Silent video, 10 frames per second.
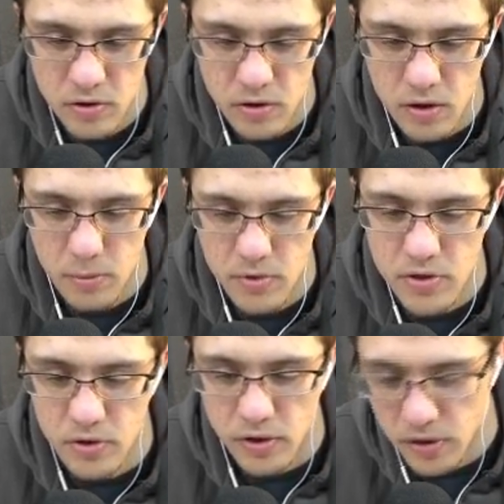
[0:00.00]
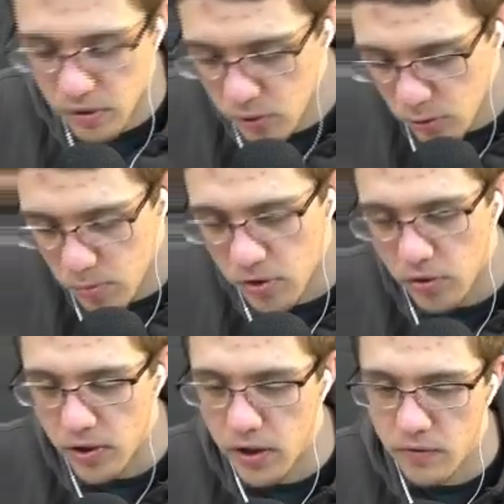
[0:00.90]
I'm gonna delete you,
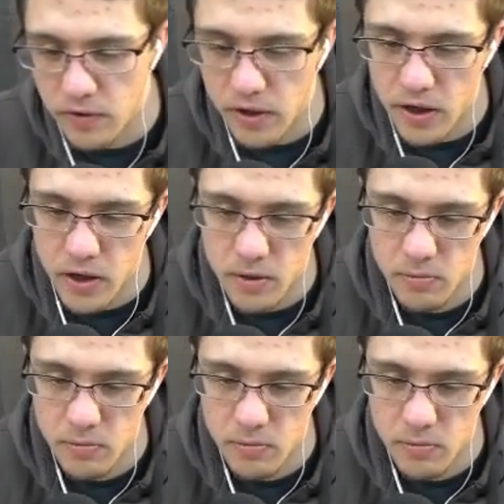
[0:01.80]
but leave the gap.